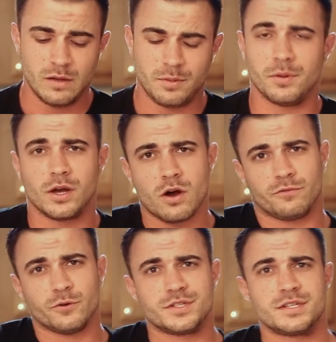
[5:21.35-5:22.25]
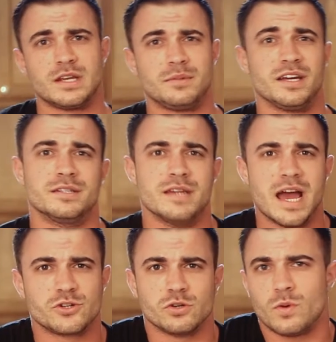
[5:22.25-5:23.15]
people are like, oh, fruit's the same thing, it's
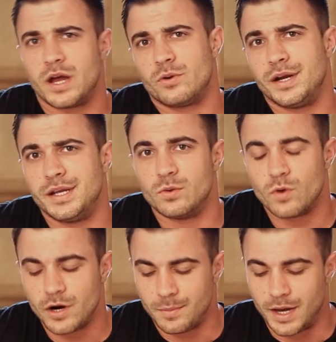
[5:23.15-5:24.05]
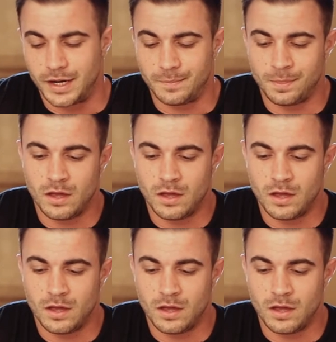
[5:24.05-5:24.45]
natural, why do I need to worry about it?